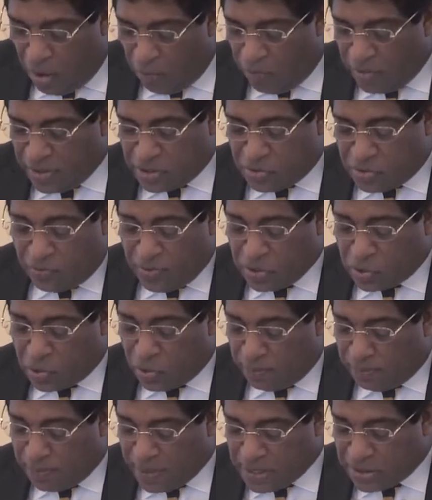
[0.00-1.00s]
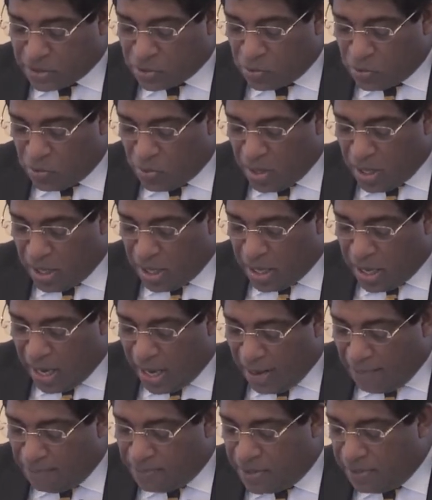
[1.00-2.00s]
First, we should pursue a
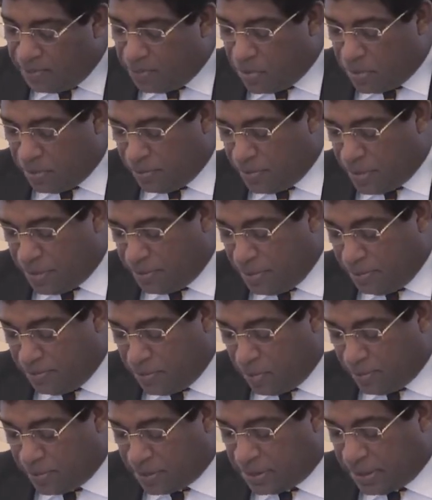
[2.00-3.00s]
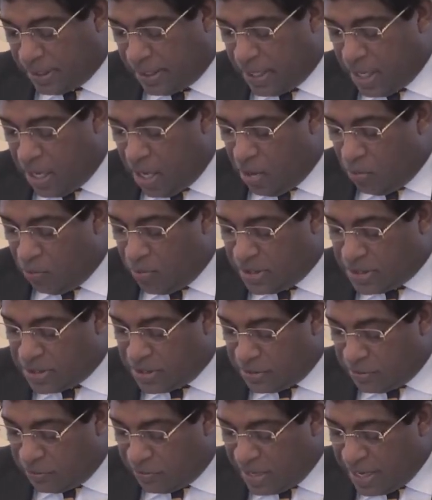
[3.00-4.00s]
hub diplom a diplomacy,
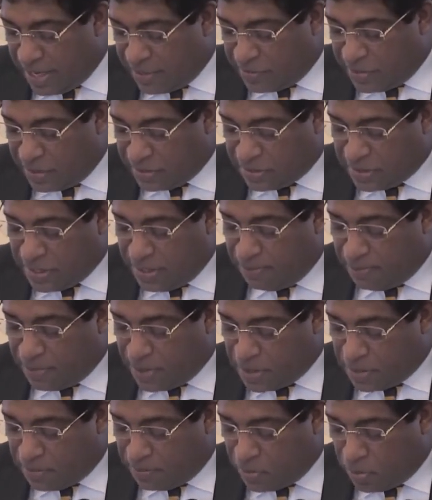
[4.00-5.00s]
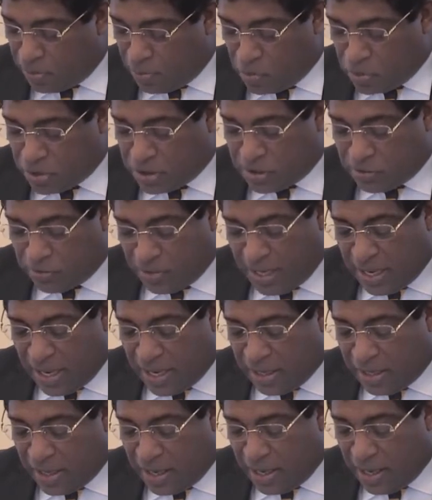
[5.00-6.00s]
which relentlessly promotes Sri
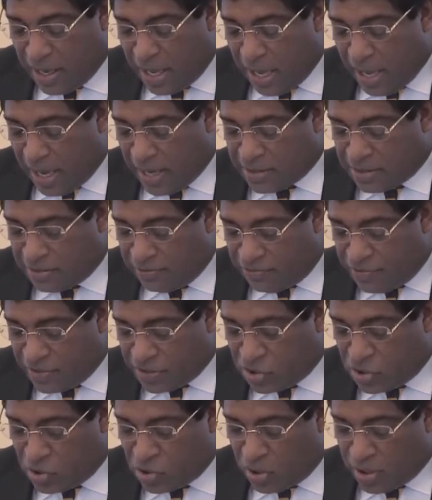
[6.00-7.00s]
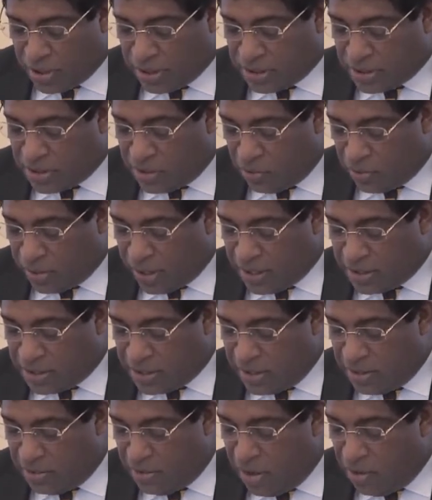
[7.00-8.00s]
Lanka as the first choice
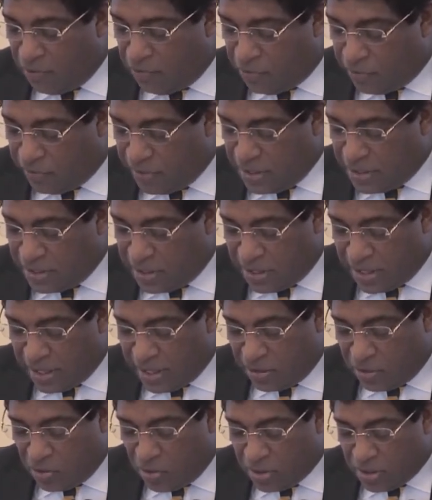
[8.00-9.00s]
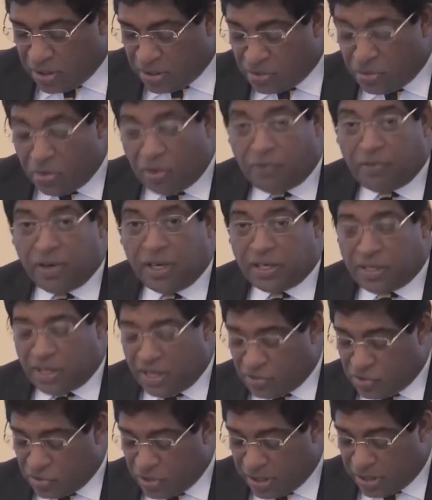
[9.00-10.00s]
location for regional headquarters of
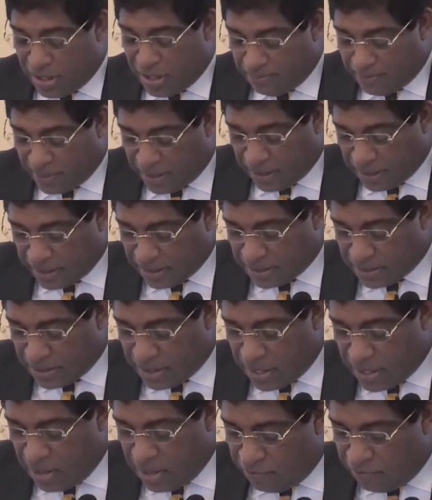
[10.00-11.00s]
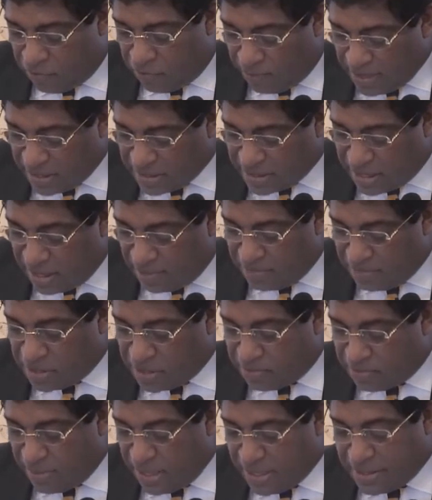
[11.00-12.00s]
international companies, from
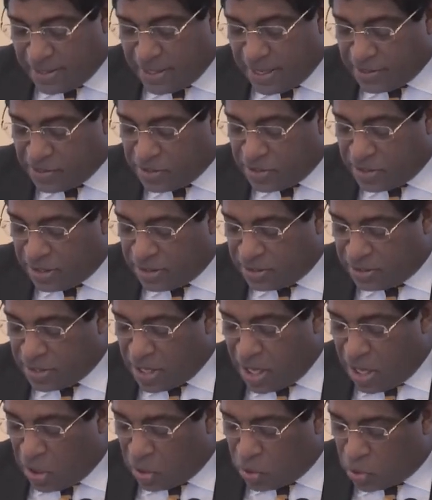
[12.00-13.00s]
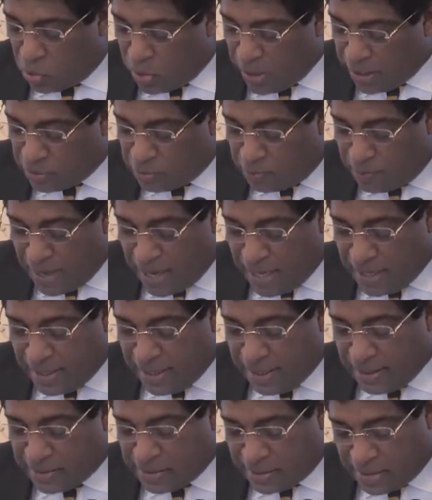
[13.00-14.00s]
established multinationals to
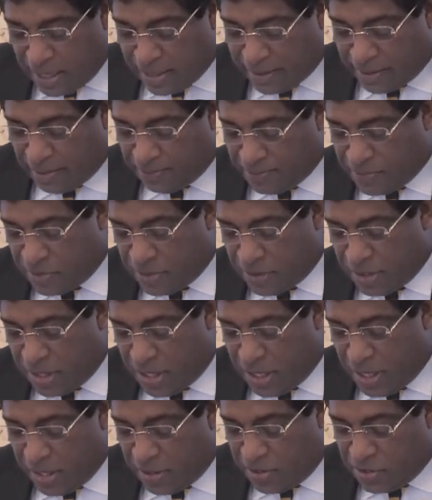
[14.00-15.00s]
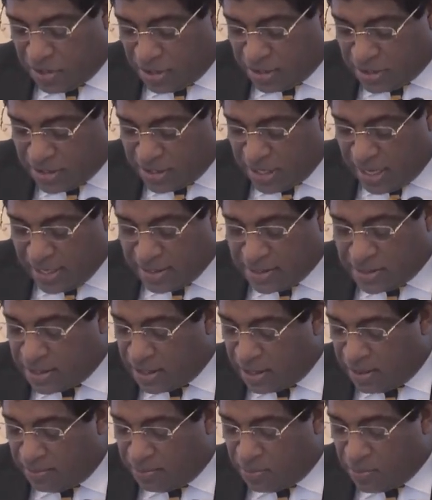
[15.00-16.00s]
expanding startups just as
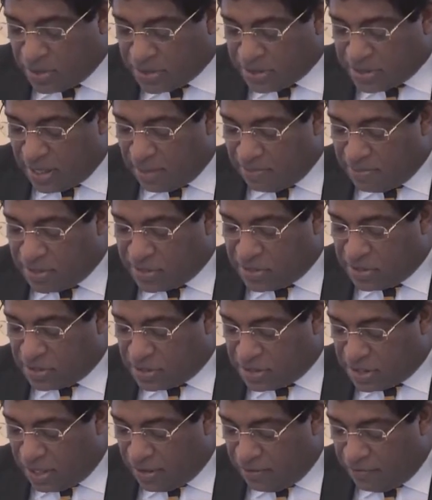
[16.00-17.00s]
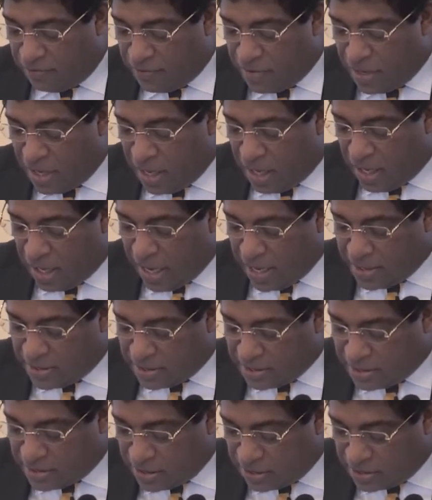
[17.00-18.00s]
Singapore established itself as
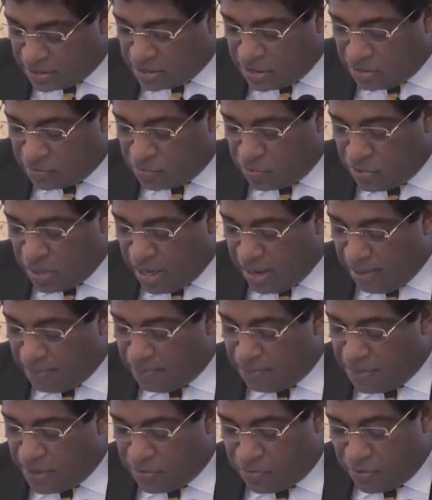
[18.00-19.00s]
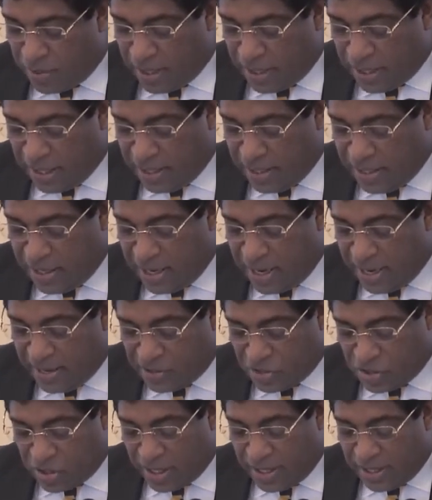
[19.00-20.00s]
a successful hub between India
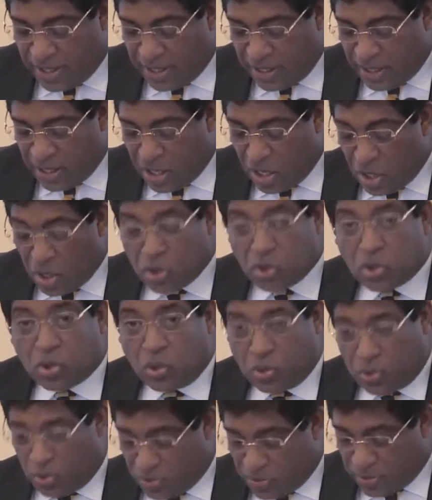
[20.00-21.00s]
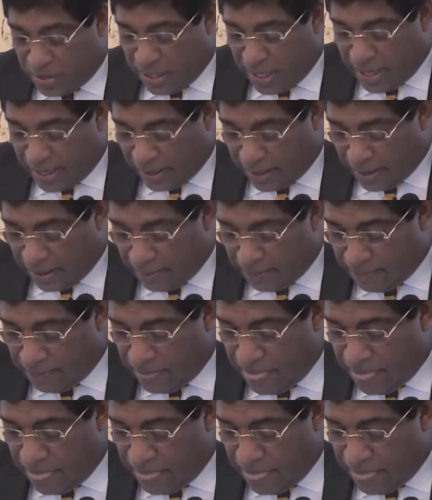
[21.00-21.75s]
and China, so to Sri Lanka.